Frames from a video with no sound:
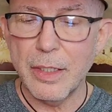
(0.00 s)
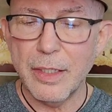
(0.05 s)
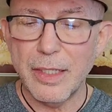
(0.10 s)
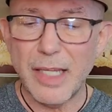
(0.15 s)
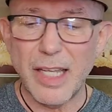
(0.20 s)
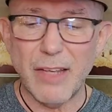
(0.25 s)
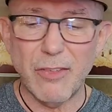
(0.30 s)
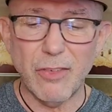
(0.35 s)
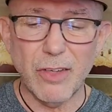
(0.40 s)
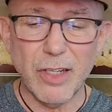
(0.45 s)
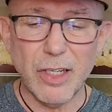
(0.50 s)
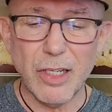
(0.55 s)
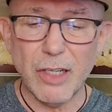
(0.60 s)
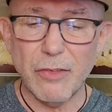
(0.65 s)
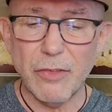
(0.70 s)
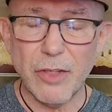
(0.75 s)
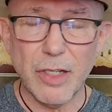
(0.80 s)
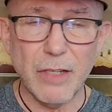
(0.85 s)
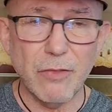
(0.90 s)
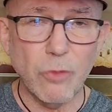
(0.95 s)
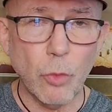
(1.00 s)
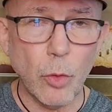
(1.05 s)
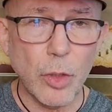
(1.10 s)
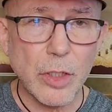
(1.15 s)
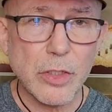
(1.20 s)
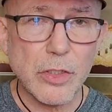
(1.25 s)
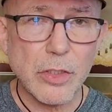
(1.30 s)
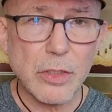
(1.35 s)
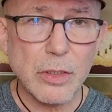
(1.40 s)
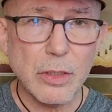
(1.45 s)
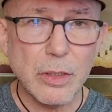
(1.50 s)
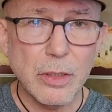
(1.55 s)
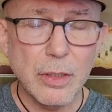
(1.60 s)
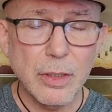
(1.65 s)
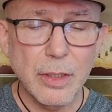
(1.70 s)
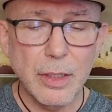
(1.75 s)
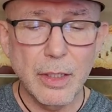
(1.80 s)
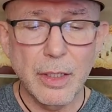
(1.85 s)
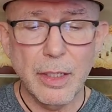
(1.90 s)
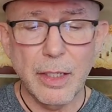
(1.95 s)
they have little, if any, voice,
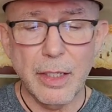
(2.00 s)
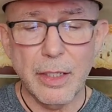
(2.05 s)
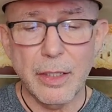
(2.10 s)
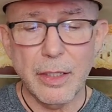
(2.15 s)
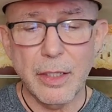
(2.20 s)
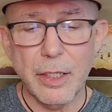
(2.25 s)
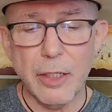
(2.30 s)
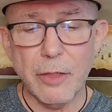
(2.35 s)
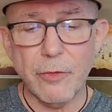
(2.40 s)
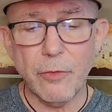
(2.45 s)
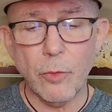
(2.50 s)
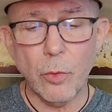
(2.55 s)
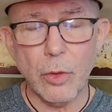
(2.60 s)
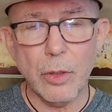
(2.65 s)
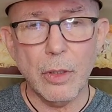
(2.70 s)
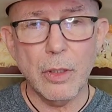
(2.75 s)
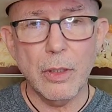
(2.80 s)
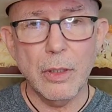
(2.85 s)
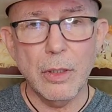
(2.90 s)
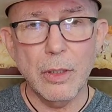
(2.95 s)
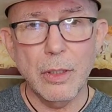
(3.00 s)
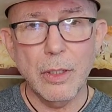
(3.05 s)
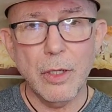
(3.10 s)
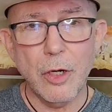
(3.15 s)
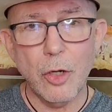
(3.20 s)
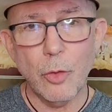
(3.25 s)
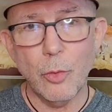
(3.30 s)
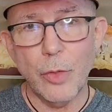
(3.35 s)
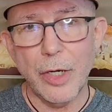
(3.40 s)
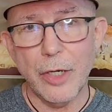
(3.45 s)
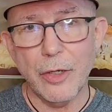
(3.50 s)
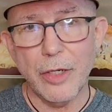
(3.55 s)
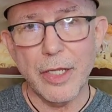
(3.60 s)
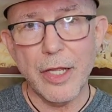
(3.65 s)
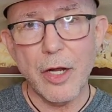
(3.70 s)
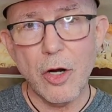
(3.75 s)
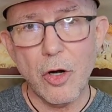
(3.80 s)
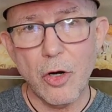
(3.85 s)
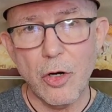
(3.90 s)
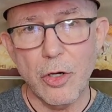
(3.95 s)
and therefore are rarely
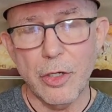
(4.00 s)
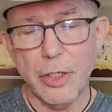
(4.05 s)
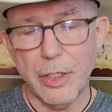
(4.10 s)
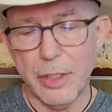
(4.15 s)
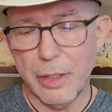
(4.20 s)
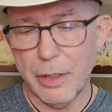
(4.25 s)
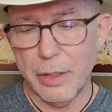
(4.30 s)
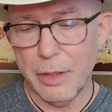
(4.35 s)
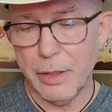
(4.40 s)
heard.